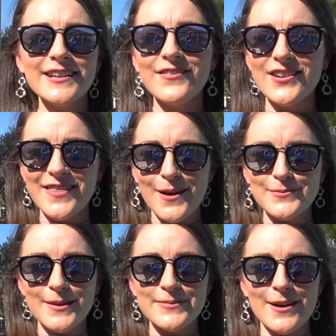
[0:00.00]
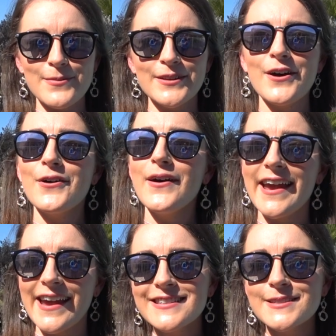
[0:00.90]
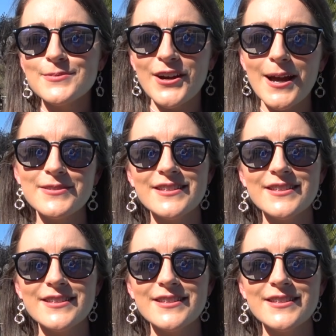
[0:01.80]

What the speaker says: give it a thumbs up down below and subscribe